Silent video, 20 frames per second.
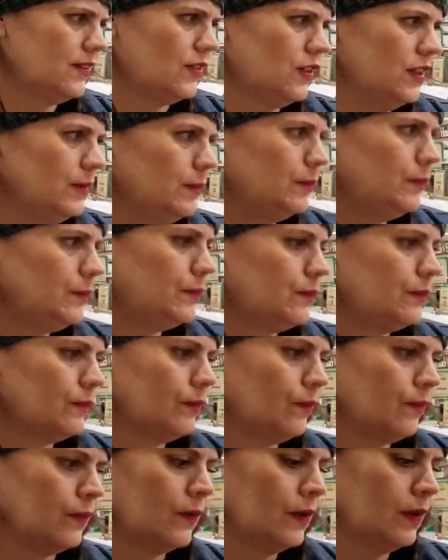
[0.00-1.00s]
And why are you
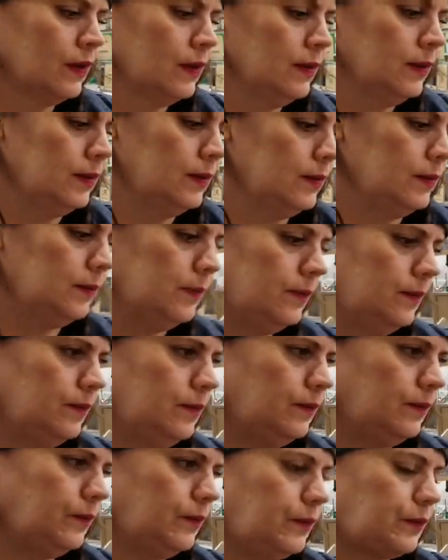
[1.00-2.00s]
picking the ciabatta bread
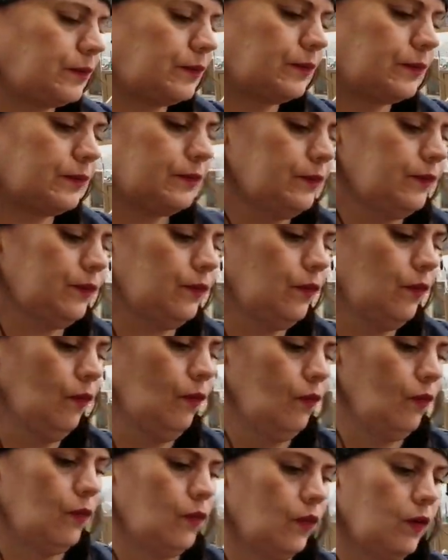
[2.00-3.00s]
over,
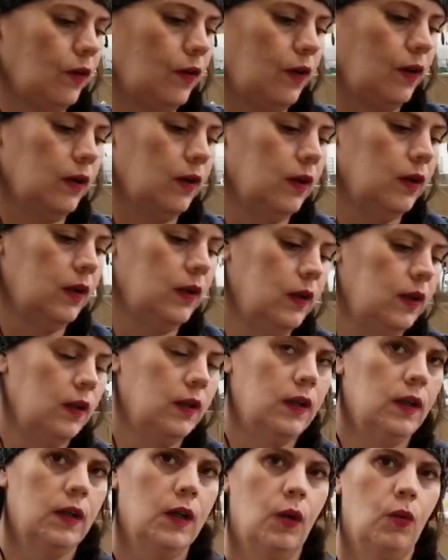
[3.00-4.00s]
well, the ciabatta
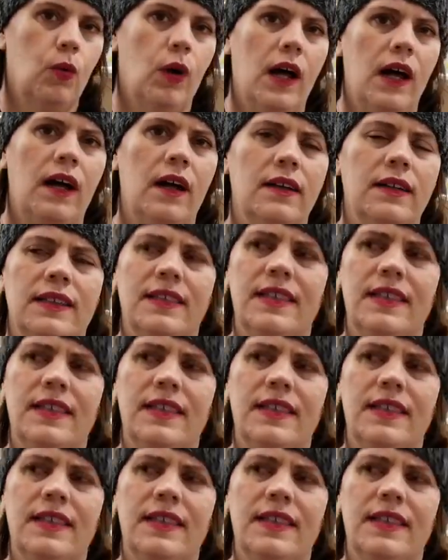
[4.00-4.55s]
singles?